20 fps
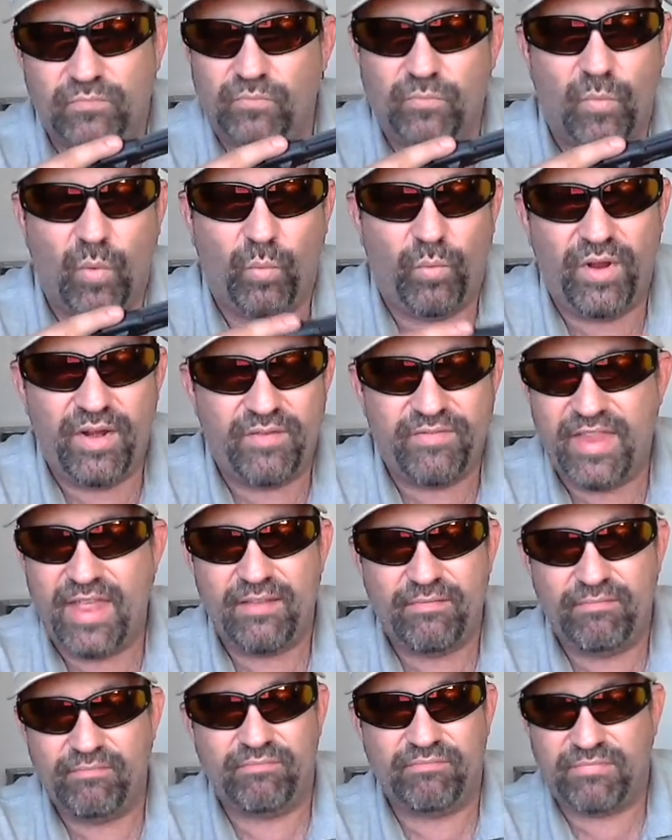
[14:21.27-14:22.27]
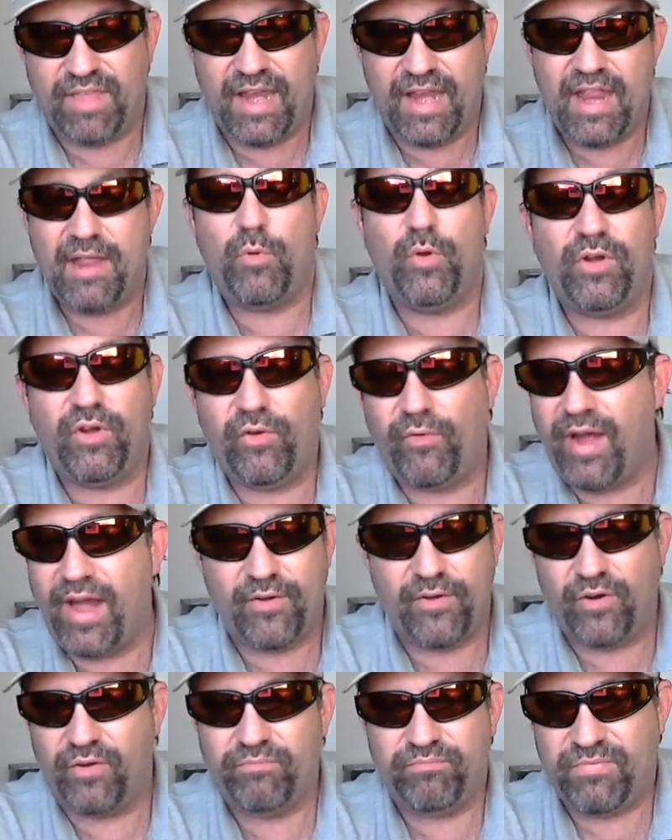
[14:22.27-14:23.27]
M1
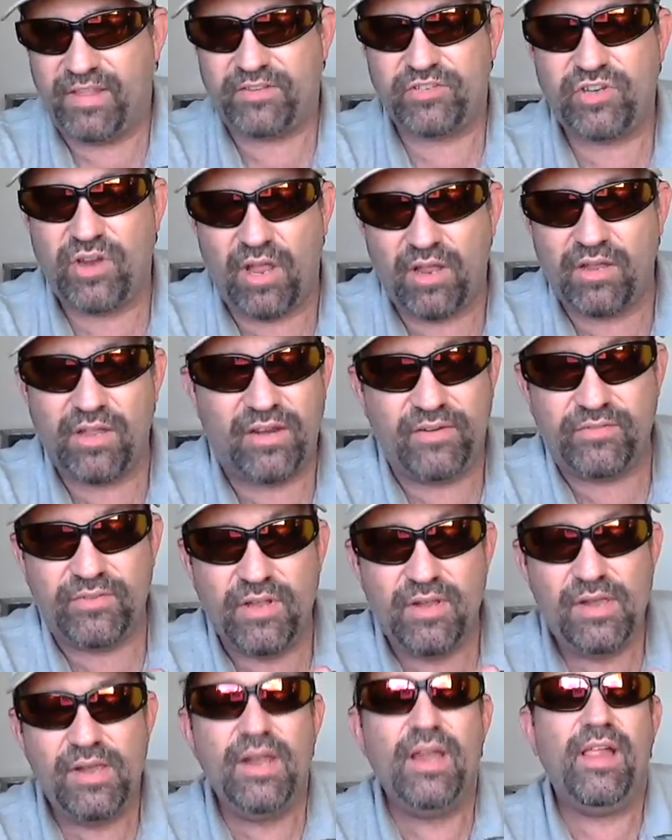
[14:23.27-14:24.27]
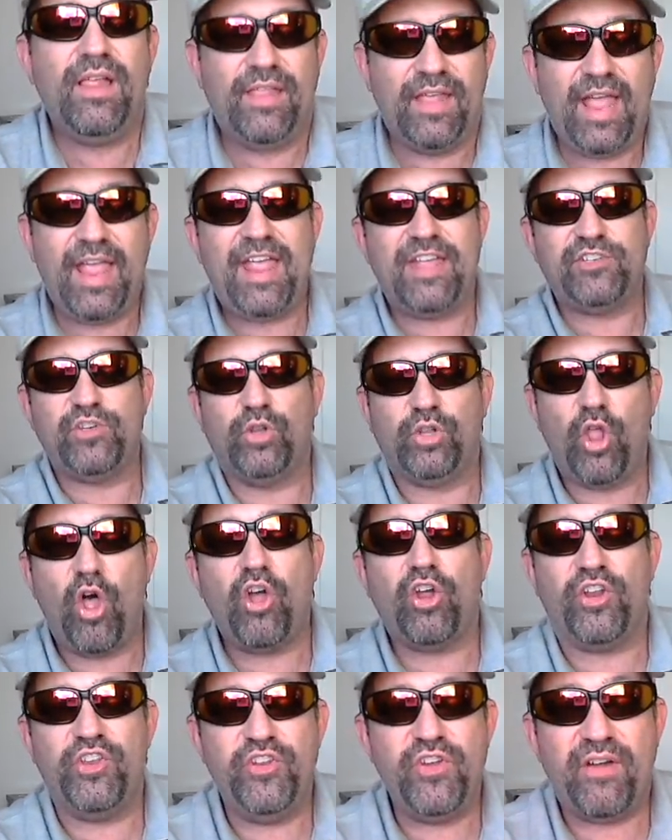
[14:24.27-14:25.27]
Garand or that shotgun?" The guy hands you a
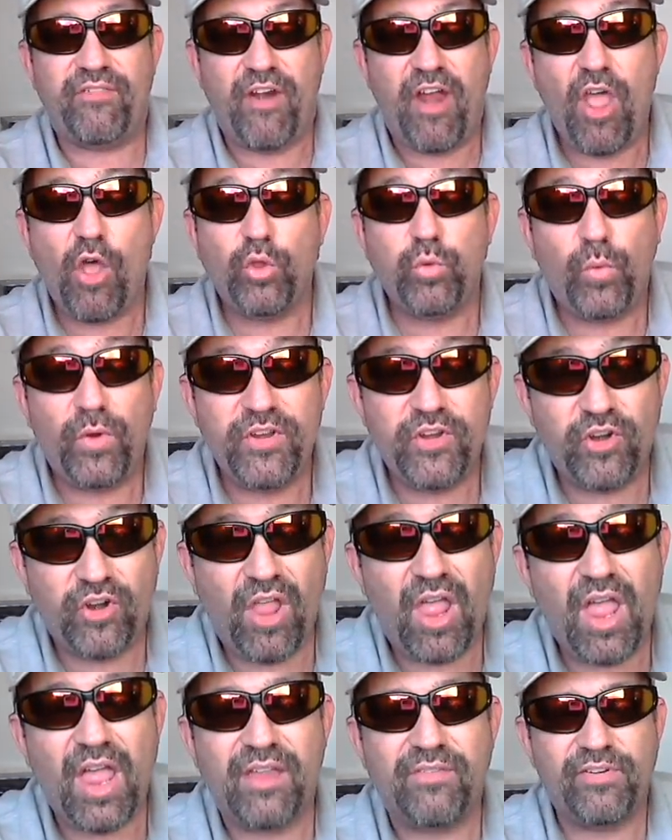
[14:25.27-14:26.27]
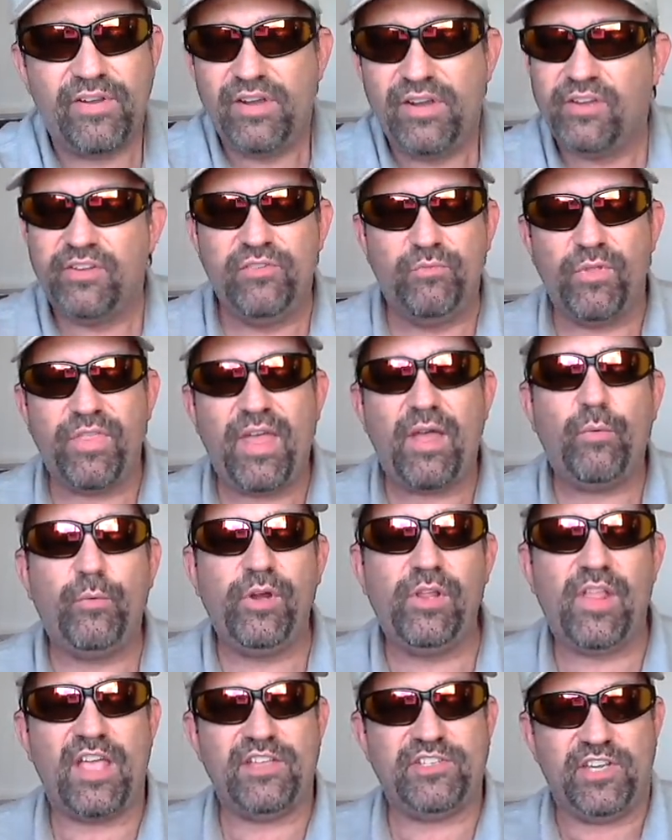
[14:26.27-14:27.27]
long gun. You never held one in your life. Without
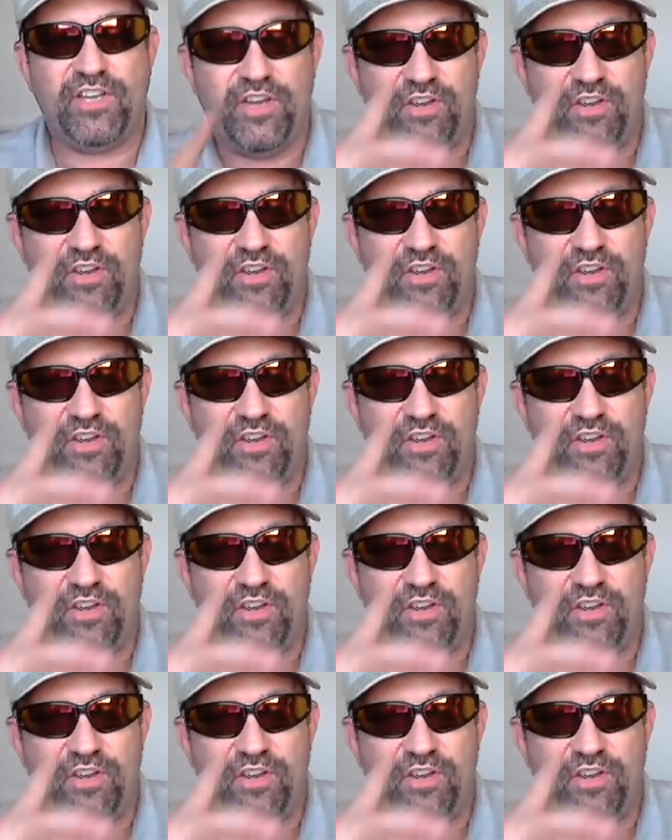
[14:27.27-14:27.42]
realizing it,